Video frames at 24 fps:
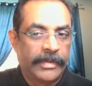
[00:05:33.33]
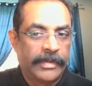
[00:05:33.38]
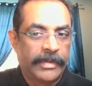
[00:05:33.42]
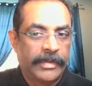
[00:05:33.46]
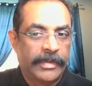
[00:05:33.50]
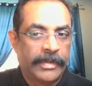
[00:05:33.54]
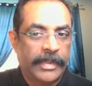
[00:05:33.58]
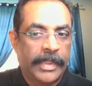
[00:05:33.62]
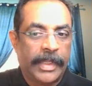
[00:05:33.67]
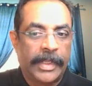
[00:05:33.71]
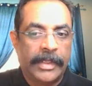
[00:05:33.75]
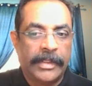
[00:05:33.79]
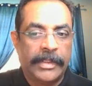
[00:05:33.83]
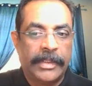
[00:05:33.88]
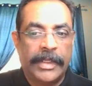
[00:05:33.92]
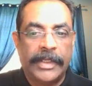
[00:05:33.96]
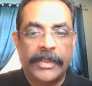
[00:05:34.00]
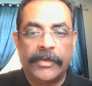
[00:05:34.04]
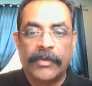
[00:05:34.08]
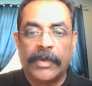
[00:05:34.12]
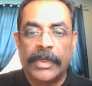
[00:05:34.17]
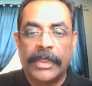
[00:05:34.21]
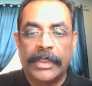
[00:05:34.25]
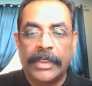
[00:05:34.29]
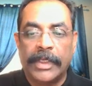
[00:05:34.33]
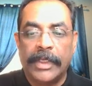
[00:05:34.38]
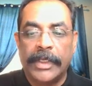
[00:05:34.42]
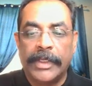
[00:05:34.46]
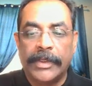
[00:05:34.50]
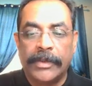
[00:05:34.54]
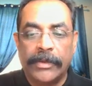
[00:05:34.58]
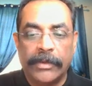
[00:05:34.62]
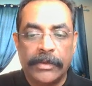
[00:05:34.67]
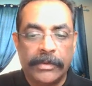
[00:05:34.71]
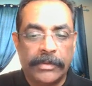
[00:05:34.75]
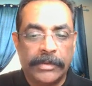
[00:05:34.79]
Right? Delete one,
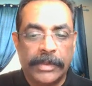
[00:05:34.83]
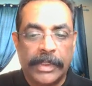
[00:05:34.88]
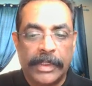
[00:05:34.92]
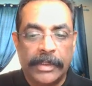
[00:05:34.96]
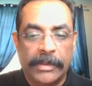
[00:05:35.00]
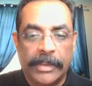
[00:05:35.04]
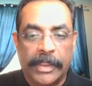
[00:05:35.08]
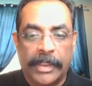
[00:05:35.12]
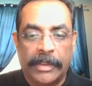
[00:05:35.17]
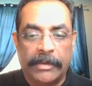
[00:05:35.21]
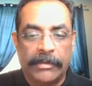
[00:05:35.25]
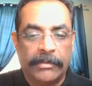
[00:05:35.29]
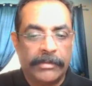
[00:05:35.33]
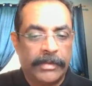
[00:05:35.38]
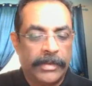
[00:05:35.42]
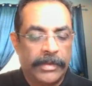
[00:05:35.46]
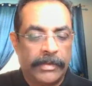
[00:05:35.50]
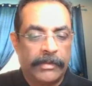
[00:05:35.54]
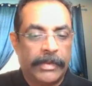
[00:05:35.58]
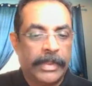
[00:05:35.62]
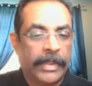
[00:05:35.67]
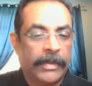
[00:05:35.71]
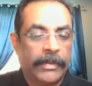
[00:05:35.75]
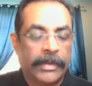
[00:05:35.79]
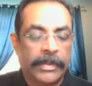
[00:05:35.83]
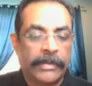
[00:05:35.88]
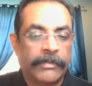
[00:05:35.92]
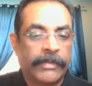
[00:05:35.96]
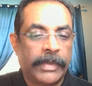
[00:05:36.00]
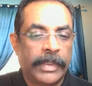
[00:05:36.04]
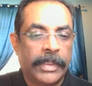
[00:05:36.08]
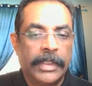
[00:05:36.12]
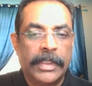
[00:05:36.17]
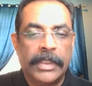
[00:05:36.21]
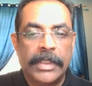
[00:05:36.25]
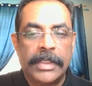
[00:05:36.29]
delete two, and then whatever the
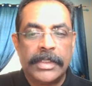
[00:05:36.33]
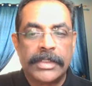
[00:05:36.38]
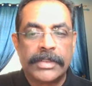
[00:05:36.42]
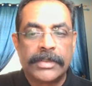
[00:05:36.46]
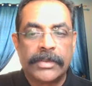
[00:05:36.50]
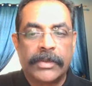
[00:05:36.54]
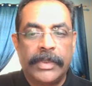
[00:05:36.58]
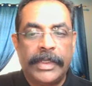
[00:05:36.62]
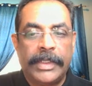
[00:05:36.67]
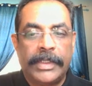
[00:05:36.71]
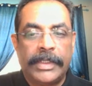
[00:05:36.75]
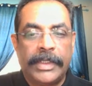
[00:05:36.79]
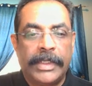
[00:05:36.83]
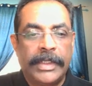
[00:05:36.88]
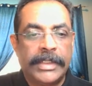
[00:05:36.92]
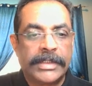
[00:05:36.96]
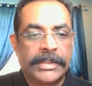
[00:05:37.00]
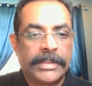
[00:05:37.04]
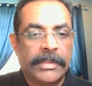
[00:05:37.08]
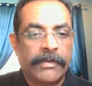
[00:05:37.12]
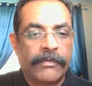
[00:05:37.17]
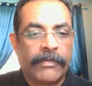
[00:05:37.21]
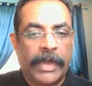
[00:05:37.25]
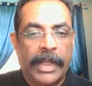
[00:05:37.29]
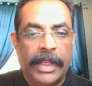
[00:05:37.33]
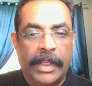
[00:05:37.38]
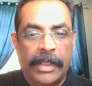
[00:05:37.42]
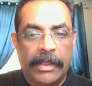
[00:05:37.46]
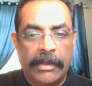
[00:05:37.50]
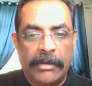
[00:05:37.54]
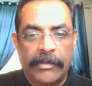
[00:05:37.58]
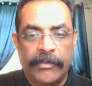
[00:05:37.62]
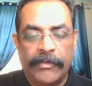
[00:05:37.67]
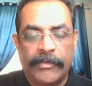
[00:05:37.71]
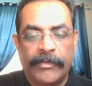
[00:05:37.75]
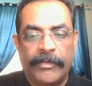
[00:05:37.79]
so it reads the
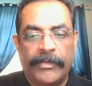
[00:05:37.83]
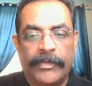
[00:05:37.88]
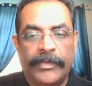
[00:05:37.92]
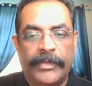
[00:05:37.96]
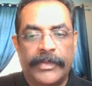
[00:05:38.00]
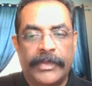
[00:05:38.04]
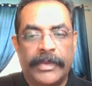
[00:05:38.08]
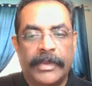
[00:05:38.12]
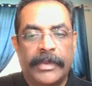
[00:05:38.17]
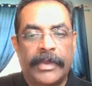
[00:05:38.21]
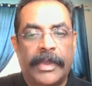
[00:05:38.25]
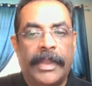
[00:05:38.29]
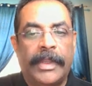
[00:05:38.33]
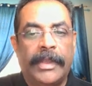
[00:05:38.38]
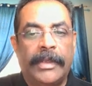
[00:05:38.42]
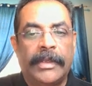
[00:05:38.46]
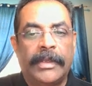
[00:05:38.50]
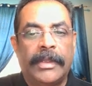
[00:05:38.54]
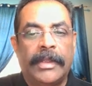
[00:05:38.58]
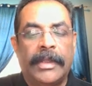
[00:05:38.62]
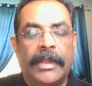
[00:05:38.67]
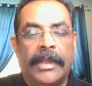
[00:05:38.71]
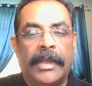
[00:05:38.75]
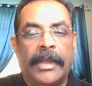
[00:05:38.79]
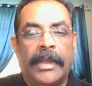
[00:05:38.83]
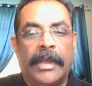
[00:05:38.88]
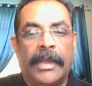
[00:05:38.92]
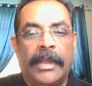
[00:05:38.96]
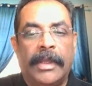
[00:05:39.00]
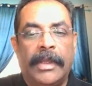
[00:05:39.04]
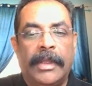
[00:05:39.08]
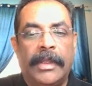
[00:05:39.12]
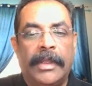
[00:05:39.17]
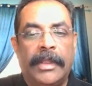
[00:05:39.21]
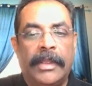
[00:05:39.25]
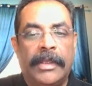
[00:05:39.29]
file, right?
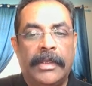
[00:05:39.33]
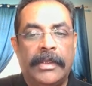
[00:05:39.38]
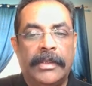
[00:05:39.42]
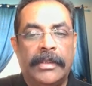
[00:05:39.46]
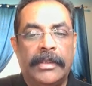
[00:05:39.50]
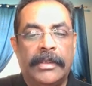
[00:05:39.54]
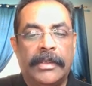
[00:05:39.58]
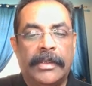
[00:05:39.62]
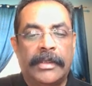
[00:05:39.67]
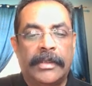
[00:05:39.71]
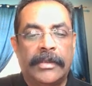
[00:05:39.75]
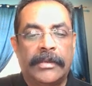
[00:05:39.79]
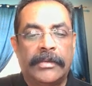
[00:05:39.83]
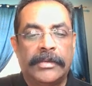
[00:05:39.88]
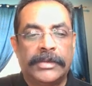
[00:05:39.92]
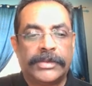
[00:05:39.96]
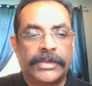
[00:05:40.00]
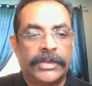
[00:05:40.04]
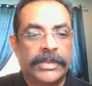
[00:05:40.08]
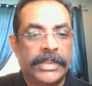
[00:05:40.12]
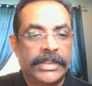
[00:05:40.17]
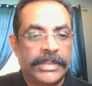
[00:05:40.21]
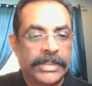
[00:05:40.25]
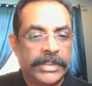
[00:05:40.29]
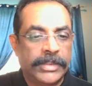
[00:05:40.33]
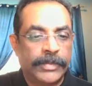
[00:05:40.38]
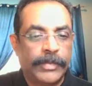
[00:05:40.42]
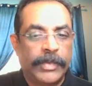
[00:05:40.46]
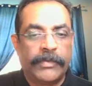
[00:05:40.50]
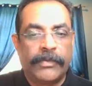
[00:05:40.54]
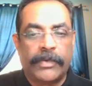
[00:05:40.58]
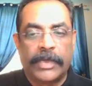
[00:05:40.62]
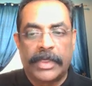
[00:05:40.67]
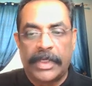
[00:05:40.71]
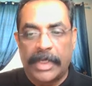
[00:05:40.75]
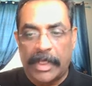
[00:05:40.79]
And so this is
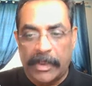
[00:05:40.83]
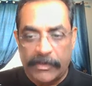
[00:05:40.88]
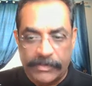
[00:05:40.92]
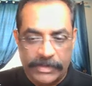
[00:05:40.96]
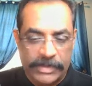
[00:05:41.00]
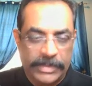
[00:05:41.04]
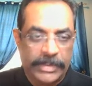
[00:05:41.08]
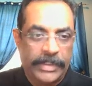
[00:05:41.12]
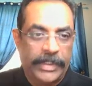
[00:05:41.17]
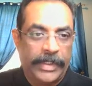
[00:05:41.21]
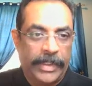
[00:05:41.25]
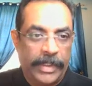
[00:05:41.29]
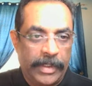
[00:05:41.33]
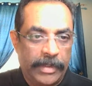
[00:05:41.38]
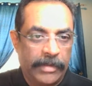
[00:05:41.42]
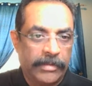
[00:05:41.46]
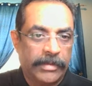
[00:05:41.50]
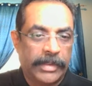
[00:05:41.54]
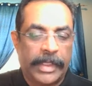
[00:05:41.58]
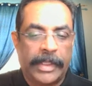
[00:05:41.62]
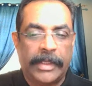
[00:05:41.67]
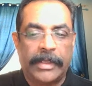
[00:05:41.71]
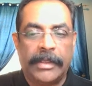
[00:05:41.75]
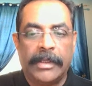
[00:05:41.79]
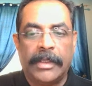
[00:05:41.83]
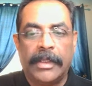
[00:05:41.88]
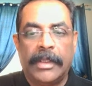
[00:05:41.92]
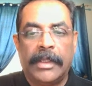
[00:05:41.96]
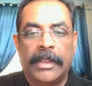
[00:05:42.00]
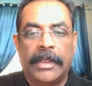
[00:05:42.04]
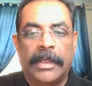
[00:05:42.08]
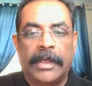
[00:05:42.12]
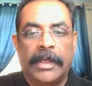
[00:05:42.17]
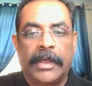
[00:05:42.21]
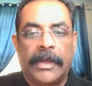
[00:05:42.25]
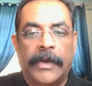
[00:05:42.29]
before and after, right?
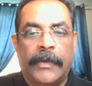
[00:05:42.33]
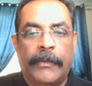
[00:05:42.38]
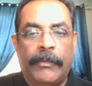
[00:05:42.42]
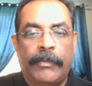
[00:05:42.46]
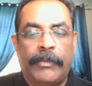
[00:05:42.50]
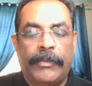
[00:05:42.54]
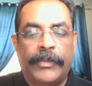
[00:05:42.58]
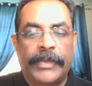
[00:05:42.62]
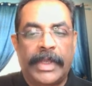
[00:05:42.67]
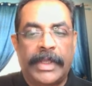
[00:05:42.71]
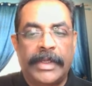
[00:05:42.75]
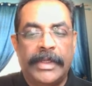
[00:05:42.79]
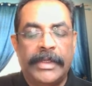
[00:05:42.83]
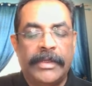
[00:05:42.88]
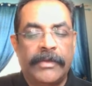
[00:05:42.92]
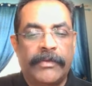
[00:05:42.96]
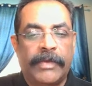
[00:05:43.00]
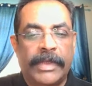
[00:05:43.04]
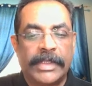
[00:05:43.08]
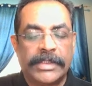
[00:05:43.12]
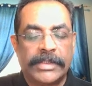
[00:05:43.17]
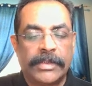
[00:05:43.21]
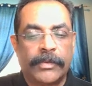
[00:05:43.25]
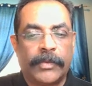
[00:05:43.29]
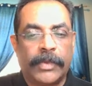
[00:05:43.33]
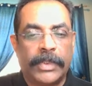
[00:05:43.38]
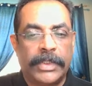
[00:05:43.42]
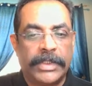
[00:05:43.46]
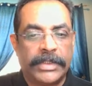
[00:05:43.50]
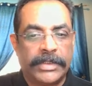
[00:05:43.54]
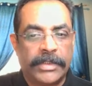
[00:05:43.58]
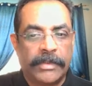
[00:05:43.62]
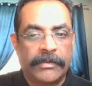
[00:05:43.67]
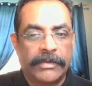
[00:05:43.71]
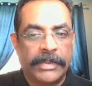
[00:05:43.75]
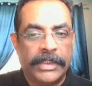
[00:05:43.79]
Identifies the
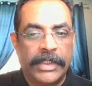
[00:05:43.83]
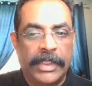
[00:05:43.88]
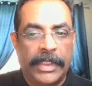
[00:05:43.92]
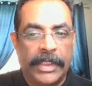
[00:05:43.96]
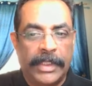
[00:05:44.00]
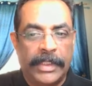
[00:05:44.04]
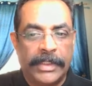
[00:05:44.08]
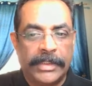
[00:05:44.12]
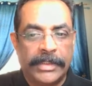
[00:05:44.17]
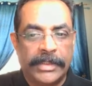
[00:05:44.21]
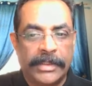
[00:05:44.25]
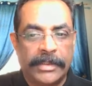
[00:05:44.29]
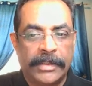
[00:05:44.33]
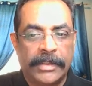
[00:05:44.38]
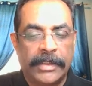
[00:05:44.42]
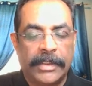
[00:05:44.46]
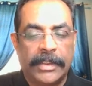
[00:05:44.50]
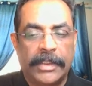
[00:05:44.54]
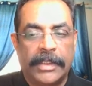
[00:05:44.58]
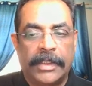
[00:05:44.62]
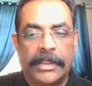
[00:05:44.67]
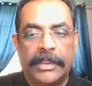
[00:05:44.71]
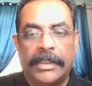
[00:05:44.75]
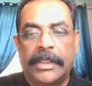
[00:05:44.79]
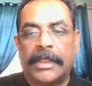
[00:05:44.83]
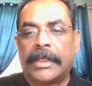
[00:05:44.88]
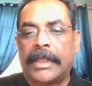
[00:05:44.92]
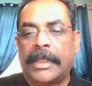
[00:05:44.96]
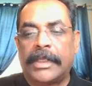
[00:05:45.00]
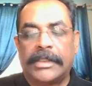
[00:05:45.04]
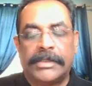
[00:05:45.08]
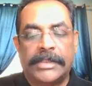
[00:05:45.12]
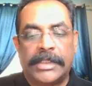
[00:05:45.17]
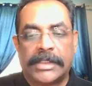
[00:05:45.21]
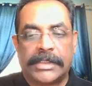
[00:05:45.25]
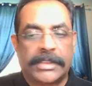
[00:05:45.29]
position of the delete, then
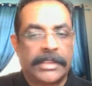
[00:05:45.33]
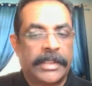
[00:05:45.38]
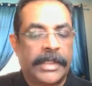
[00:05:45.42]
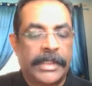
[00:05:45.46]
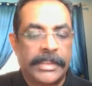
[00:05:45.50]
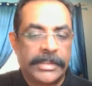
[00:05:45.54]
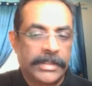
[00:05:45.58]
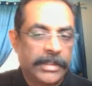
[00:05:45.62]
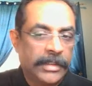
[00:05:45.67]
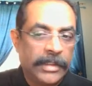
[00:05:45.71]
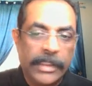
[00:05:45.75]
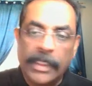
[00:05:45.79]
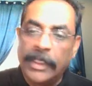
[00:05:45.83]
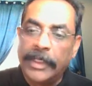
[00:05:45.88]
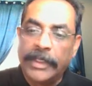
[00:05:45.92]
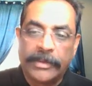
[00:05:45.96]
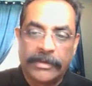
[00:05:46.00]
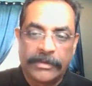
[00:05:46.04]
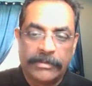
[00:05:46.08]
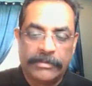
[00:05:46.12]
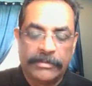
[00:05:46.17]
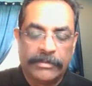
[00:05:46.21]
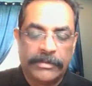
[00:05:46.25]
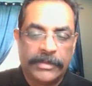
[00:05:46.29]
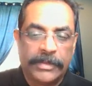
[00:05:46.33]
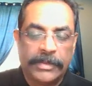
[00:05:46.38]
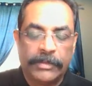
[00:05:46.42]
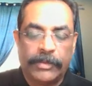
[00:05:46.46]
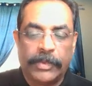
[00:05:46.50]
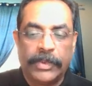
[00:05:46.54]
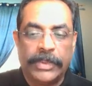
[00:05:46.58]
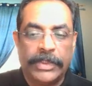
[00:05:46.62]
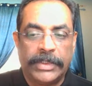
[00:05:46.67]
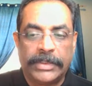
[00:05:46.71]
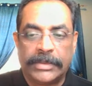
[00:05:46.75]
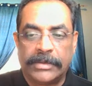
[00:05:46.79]
that just writes the delete
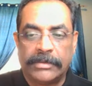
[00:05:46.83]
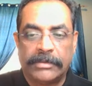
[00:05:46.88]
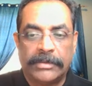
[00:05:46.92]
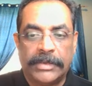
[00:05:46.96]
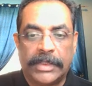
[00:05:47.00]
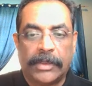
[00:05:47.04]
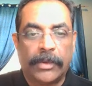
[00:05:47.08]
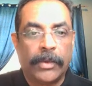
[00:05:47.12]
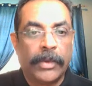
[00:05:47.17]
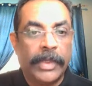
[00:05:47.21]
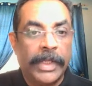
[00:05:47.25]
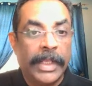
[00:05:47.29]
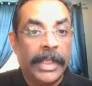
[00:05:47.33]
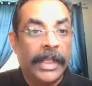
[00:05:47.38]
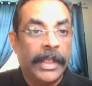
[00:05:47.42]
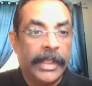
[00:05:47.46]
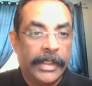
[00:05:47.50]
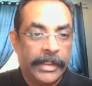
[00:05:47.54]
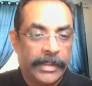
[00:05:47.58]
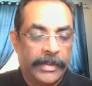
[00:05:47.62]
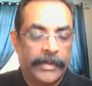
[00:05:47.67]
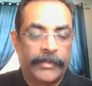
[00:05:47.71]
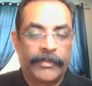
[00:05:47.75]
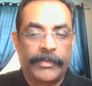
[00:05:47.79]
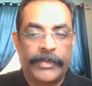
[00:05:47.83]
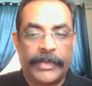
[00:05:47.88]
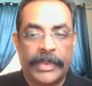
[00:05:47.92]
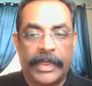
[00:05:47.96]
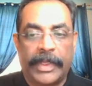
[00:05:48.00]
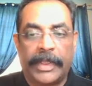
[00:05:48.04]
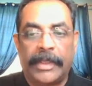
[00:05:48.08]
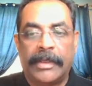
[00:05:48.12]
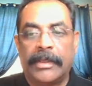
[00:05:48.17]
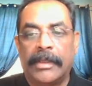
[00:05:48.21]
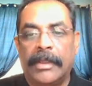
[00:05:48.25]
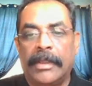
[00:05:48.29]
position, the row delete,
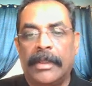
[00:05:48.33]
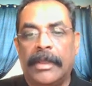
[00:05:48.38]
right?